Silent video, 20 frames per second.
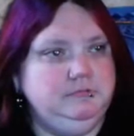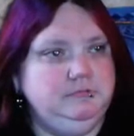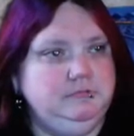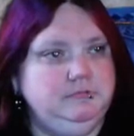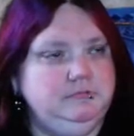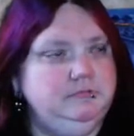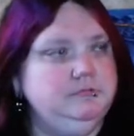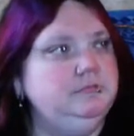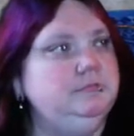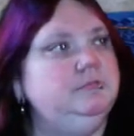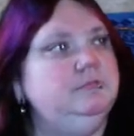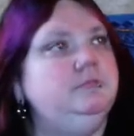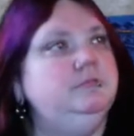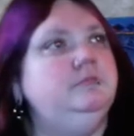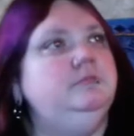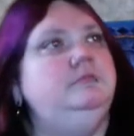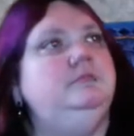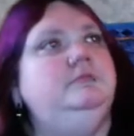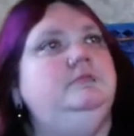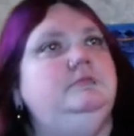
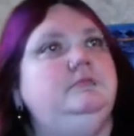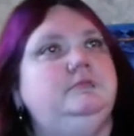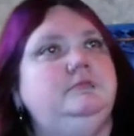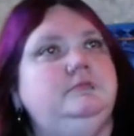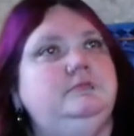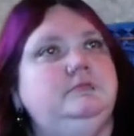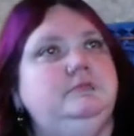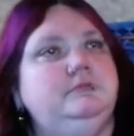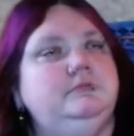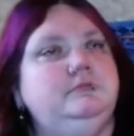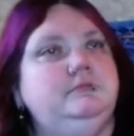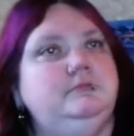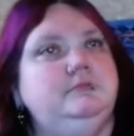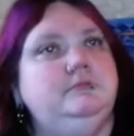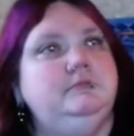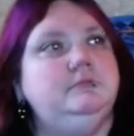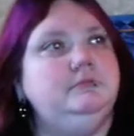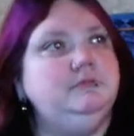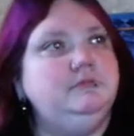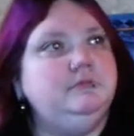
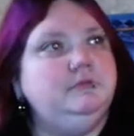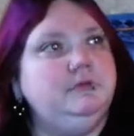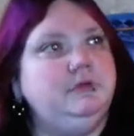[no speech]